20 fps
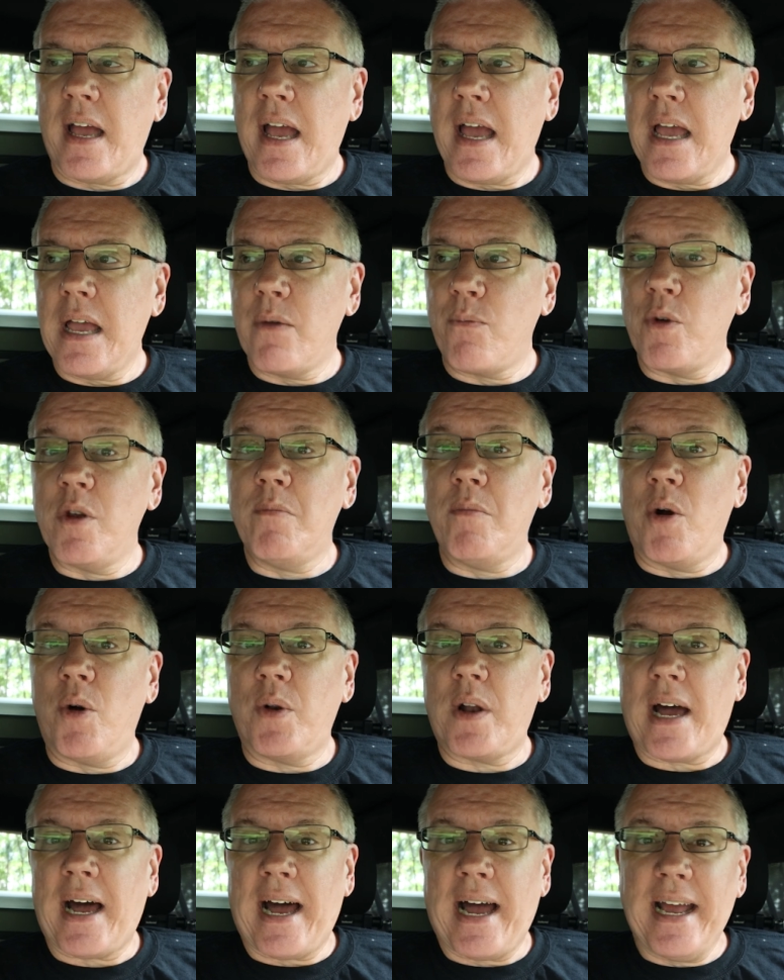a
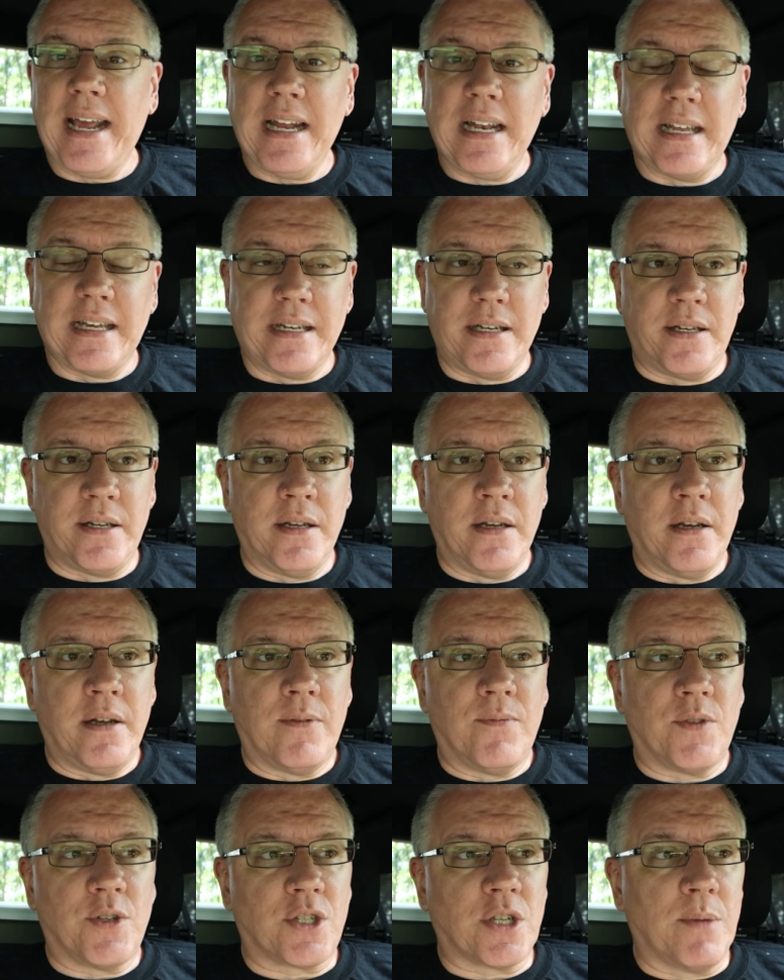remote island.
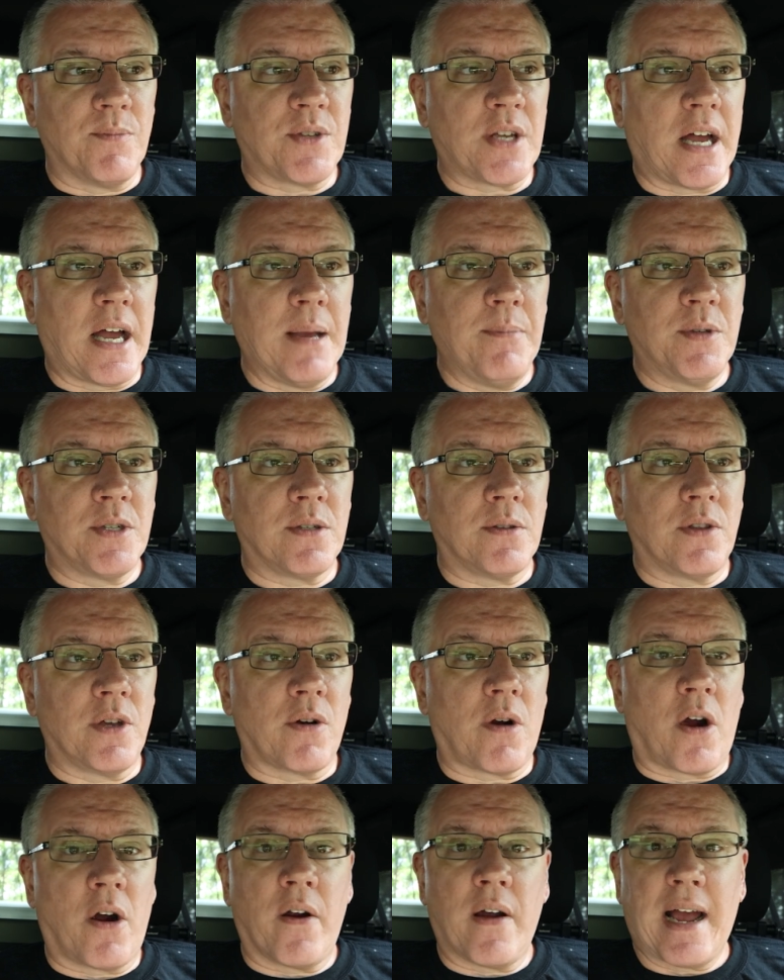Sometimes
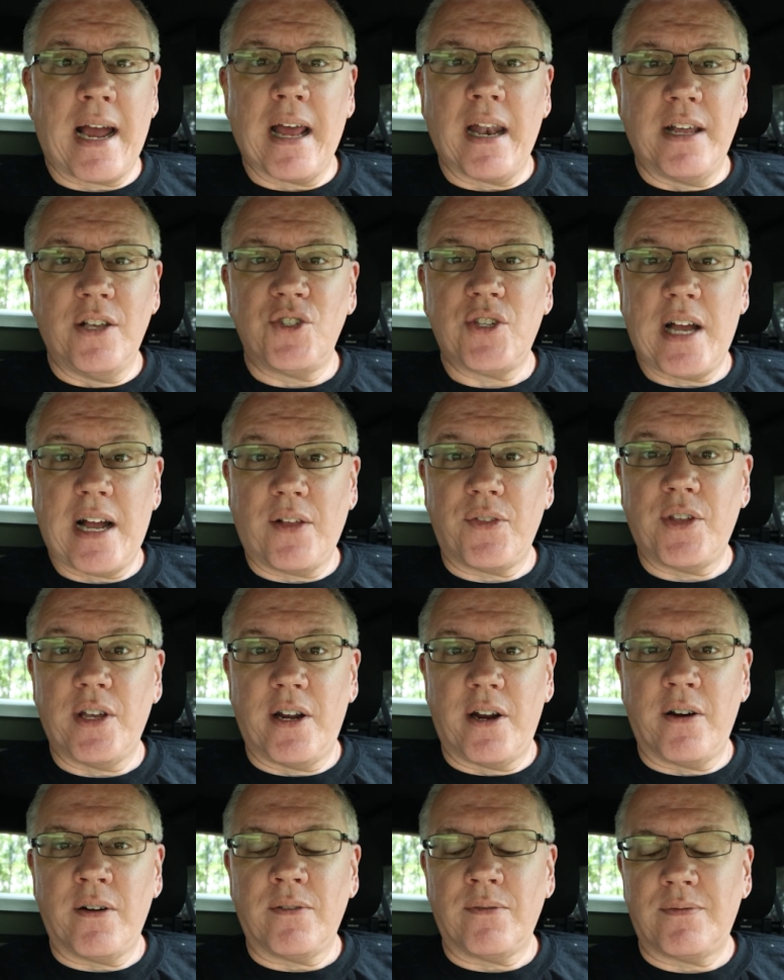there are islands out
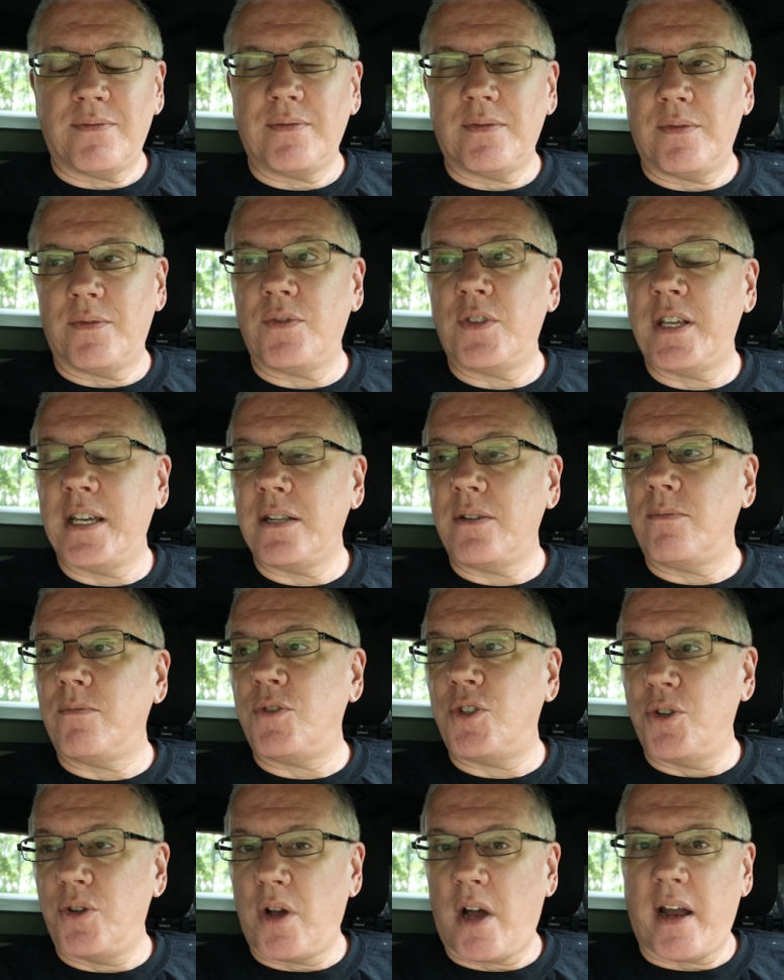there
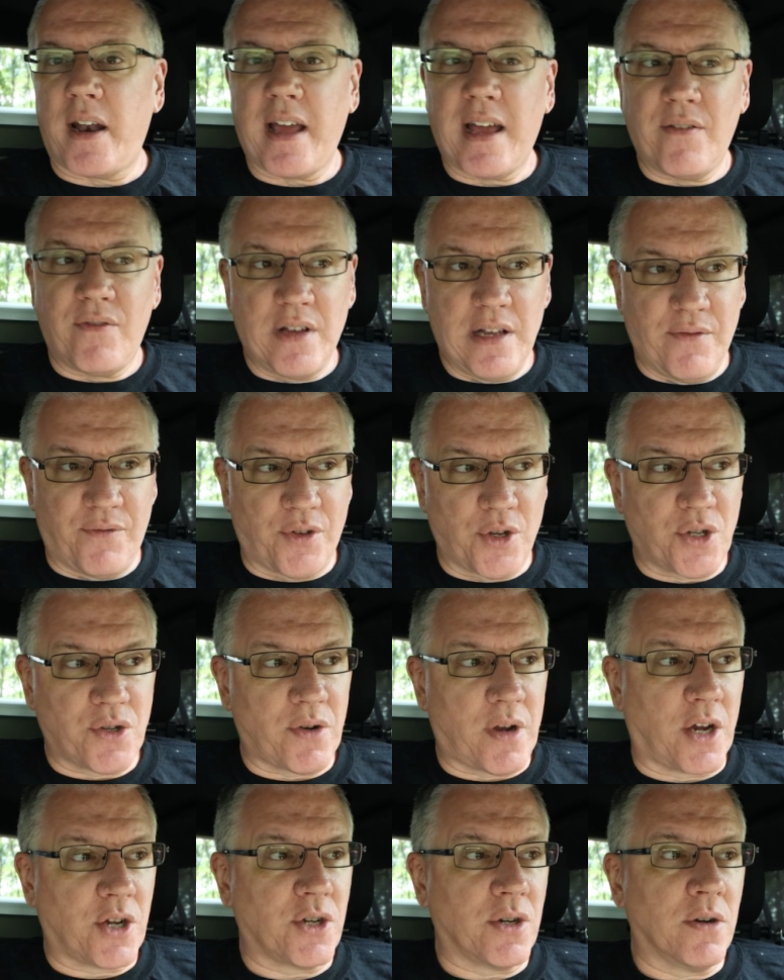that do not have
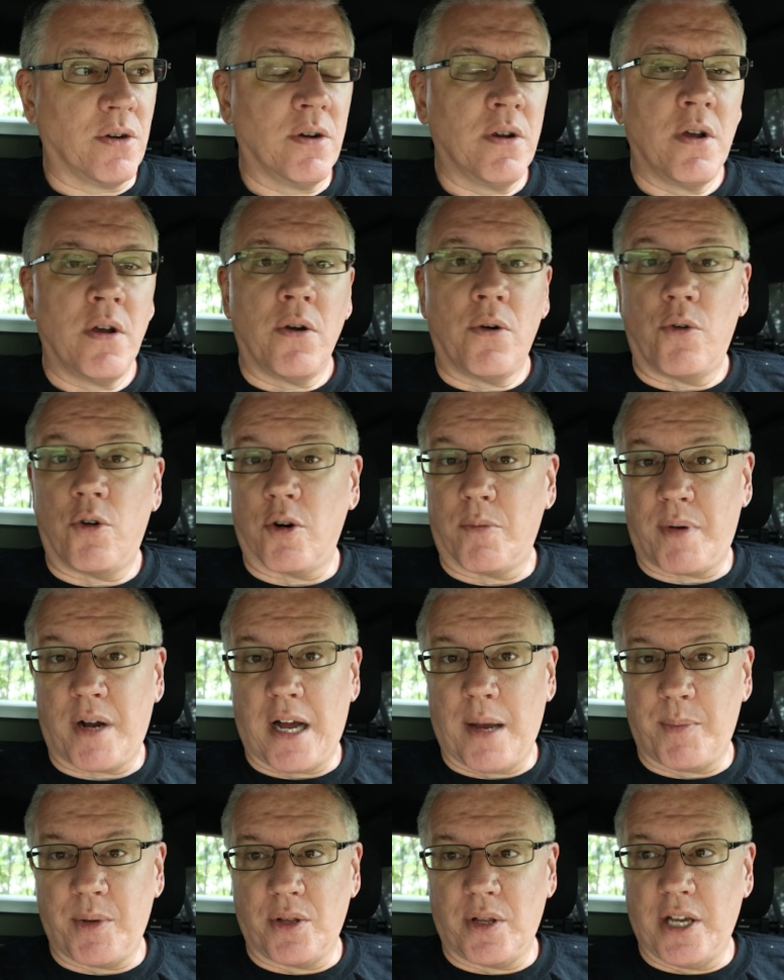infrastructure or
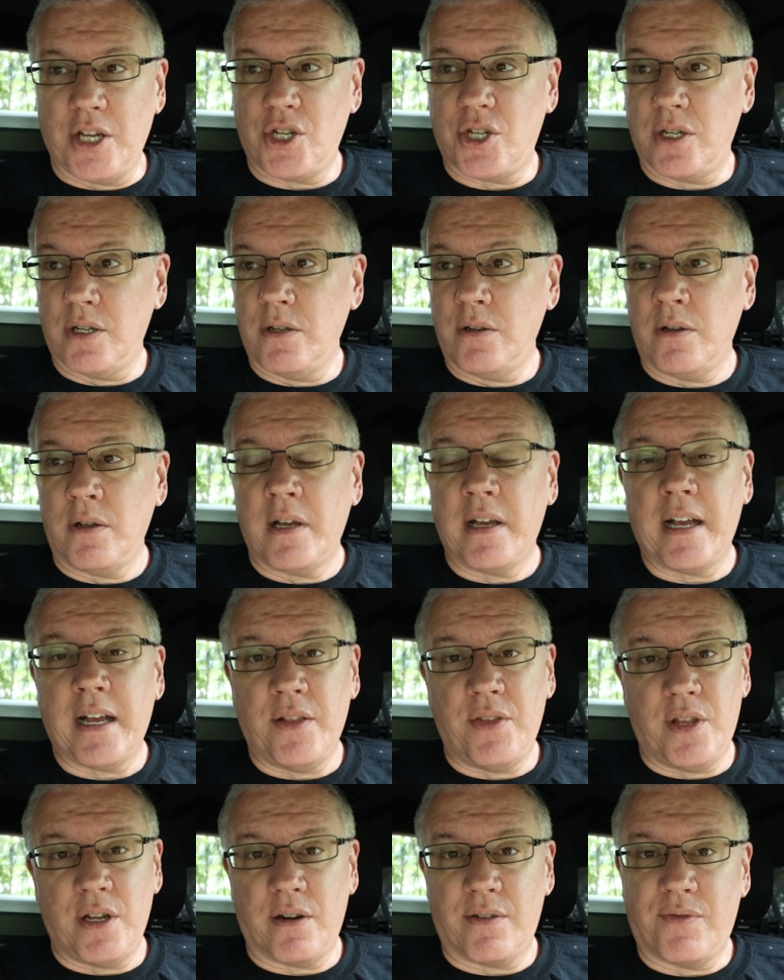population,
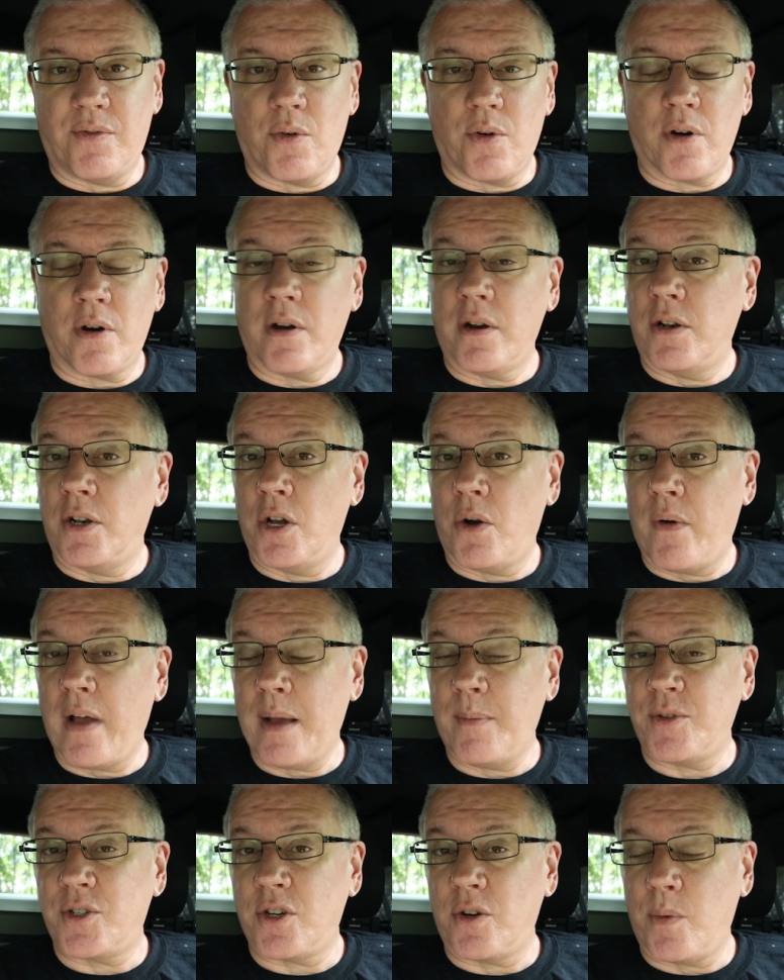and therefore no
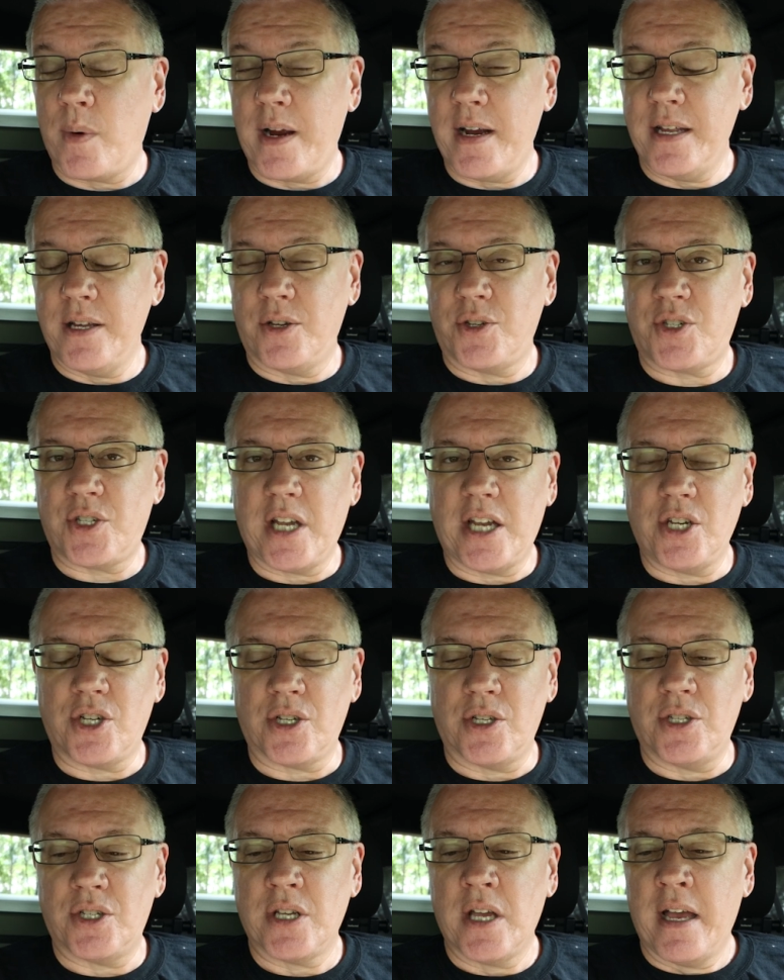amateur radio
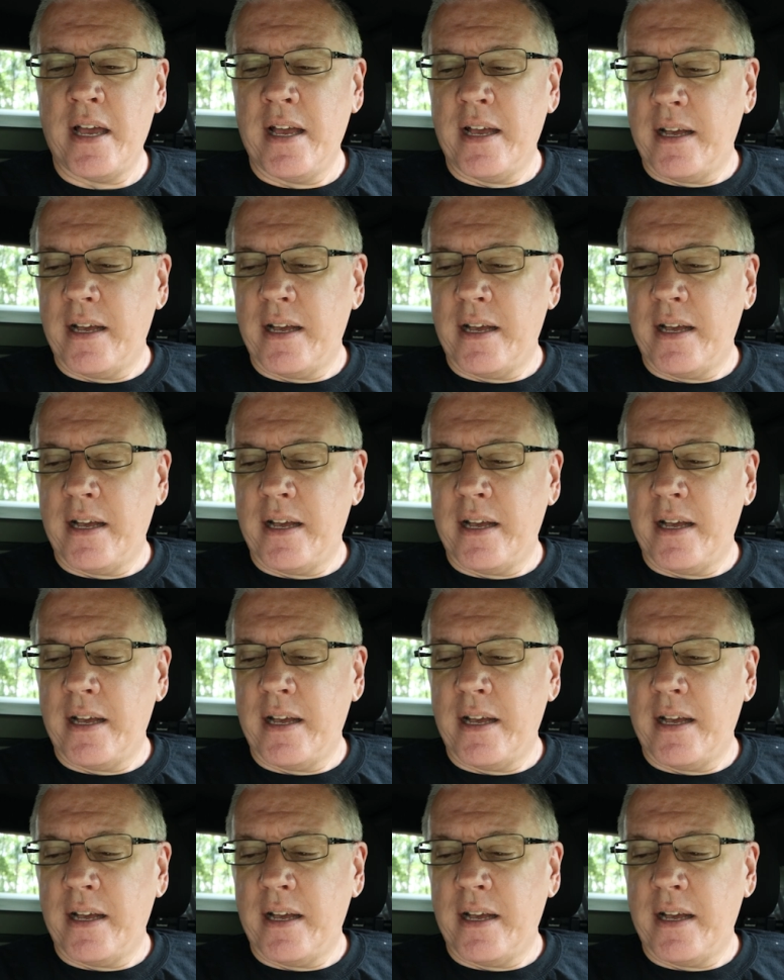stations.